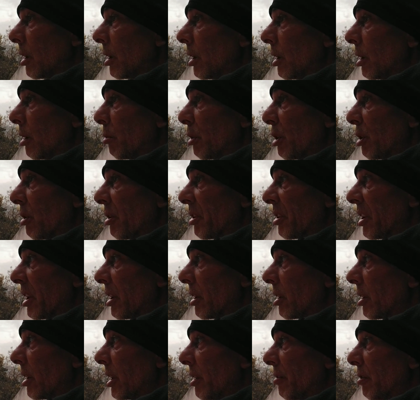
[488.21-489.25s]
Uh, because
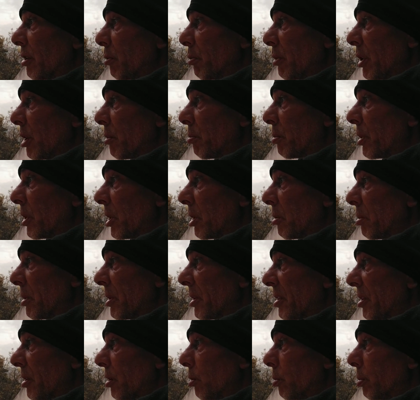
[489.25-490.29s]
that gives me a
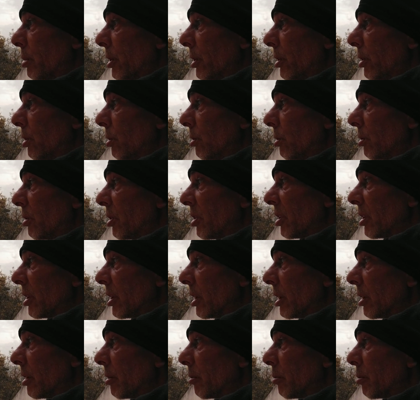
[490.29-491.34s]
purpose to produce
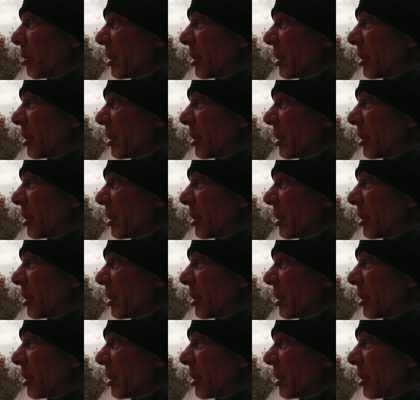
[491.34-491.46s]
and